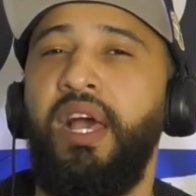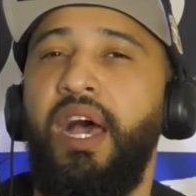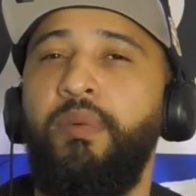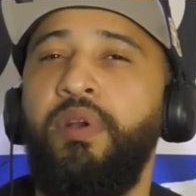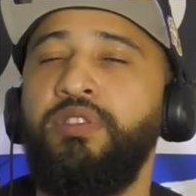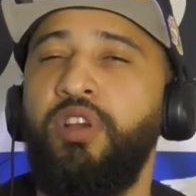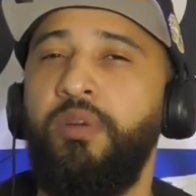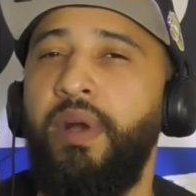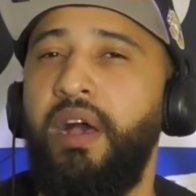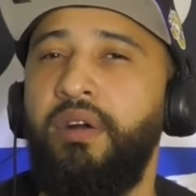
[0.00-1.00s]
uh, we're going to talk
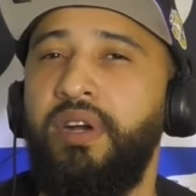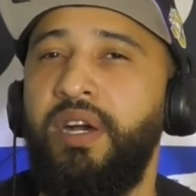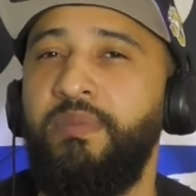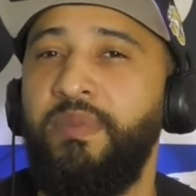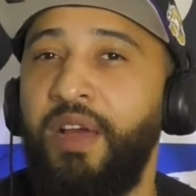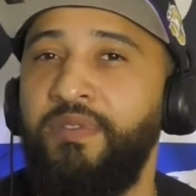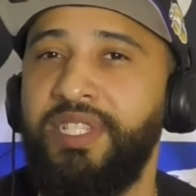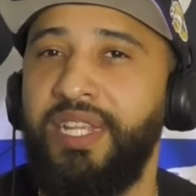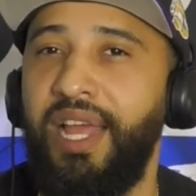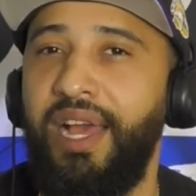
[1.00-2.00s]
about um, Lovers
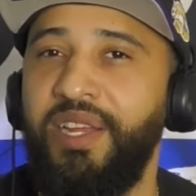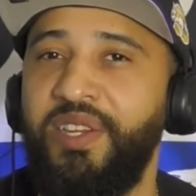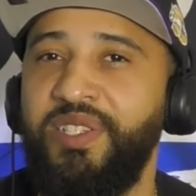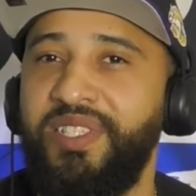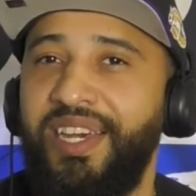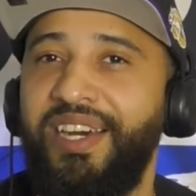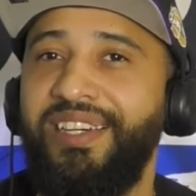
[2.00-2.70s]
and Liars, uh,